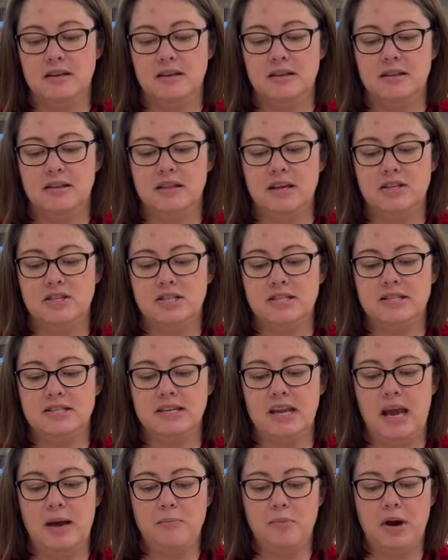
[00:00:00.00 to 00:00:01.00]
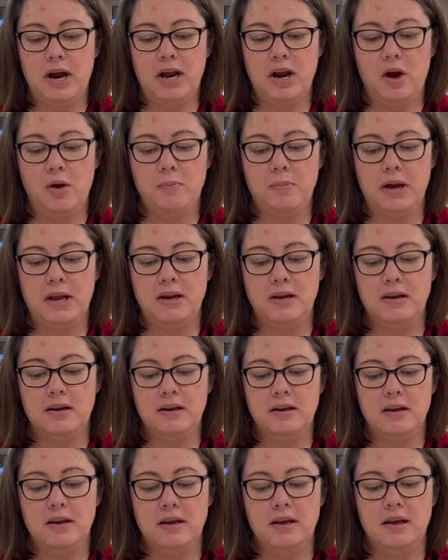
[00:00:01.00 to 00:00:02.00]
They just snap right open
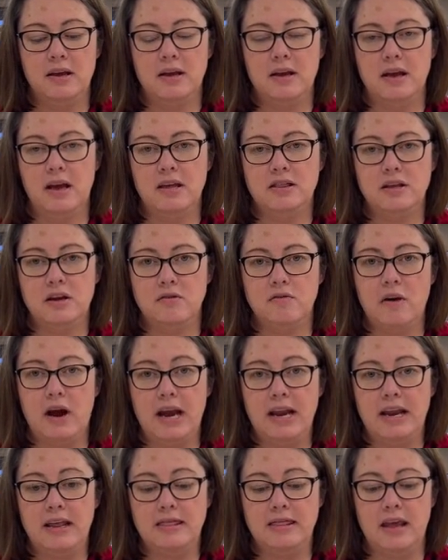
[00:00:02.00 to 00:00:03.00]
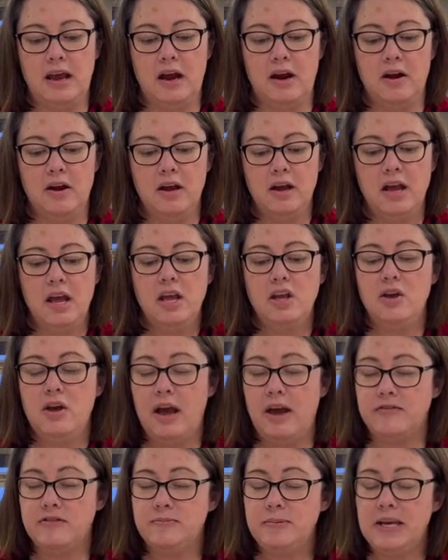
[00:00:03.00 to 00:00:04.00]
and they're right in there. You
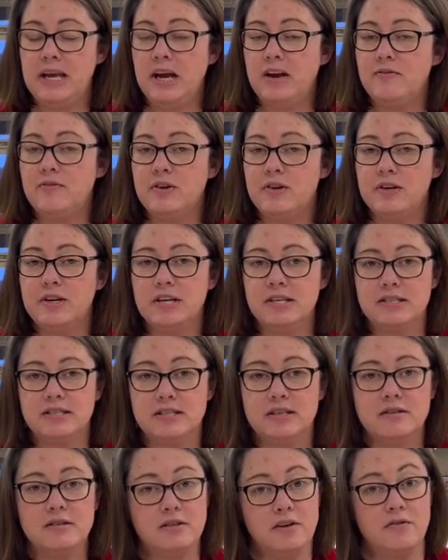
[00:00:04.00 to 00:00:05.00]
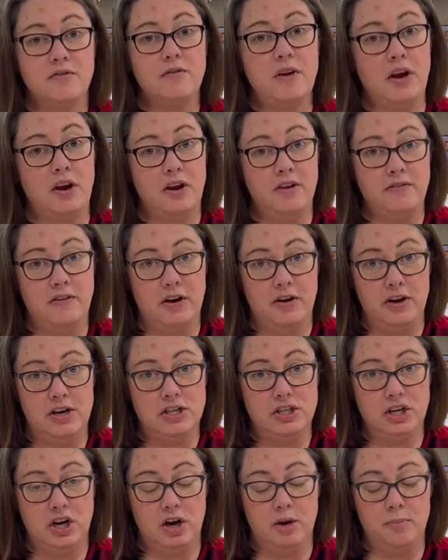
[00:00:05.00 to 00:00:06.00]
have to be careful because they're very, very
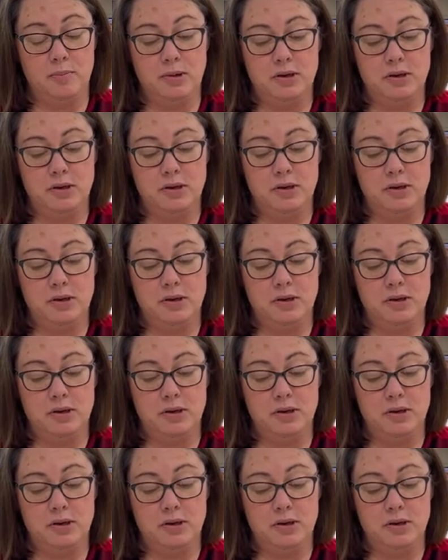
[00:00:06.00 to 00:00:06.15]
sharp.